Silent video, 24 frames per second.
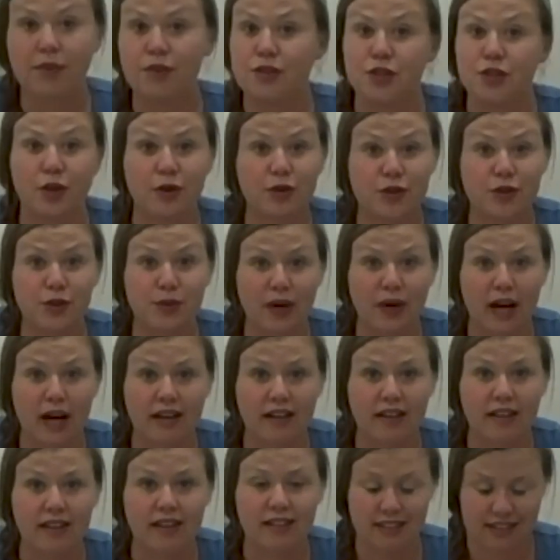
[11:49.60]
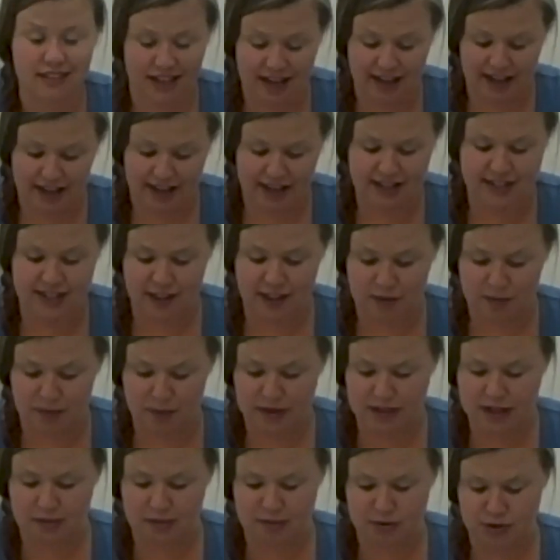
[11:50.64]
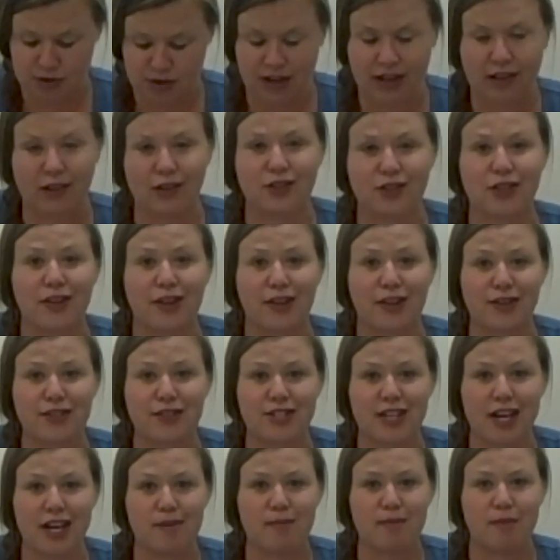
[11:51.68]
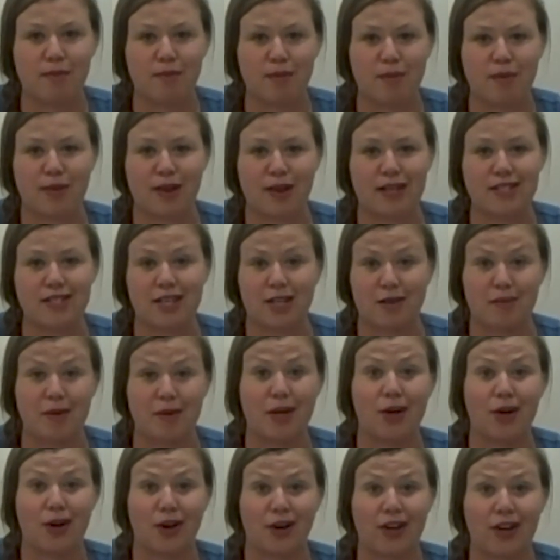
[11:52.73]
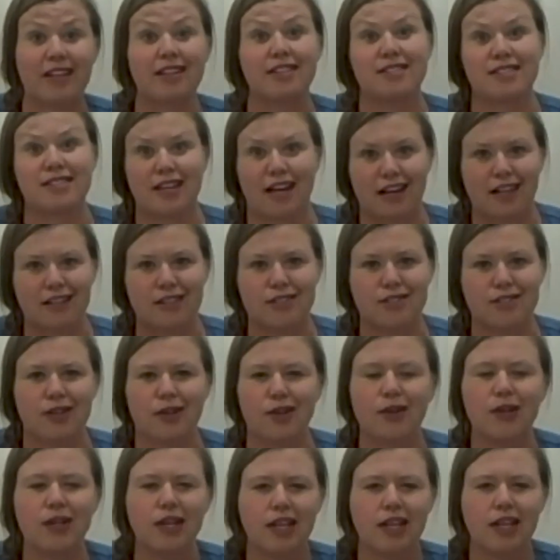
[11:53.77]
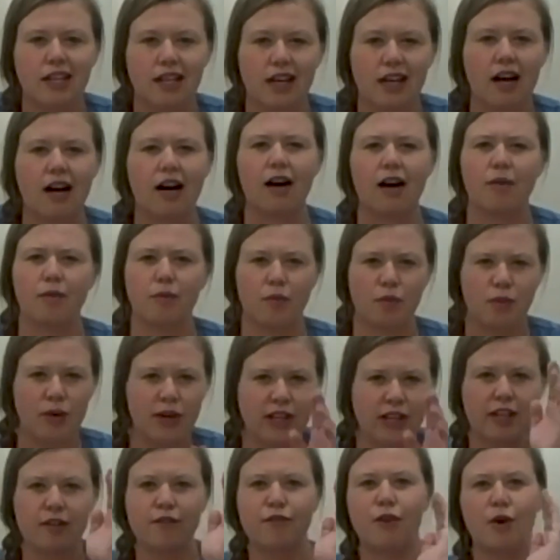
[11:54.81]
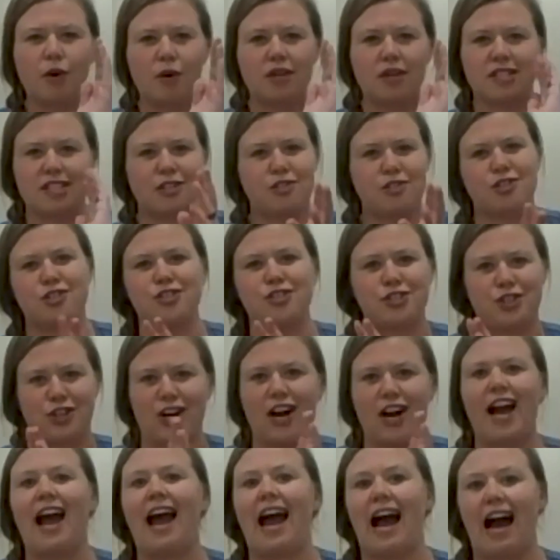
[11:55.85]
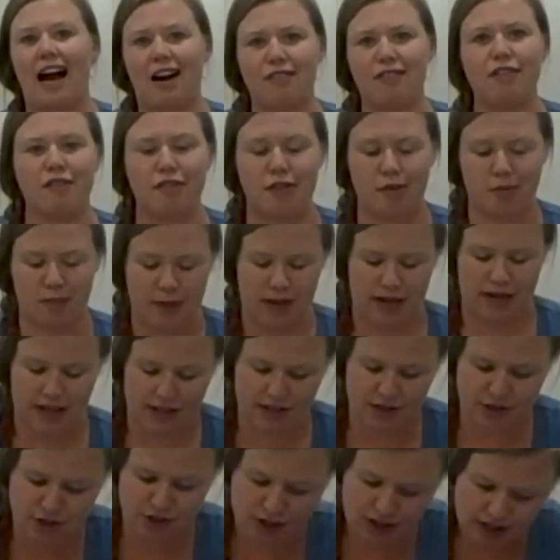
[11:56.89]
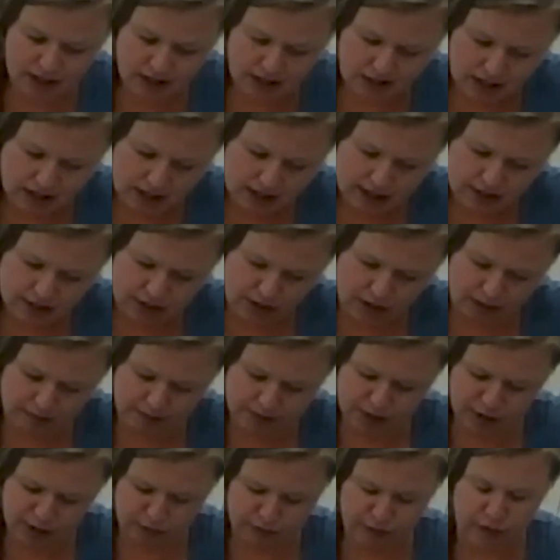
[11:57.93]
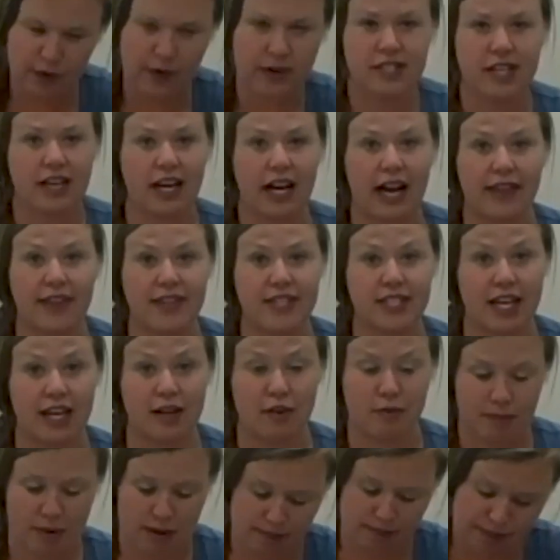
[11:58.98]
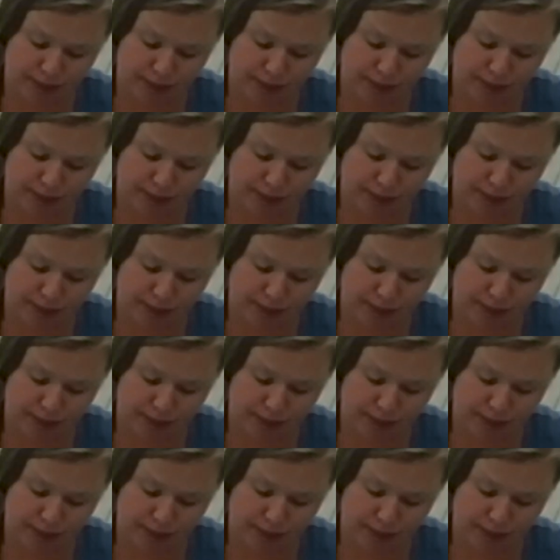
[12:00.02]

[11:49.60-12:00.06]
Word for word: don't do what I did. I accidentally put some stragglers on the other side, but remember that's going to be our inside. So uh, really focus on just your half of the page. So I'm still focusing on side of my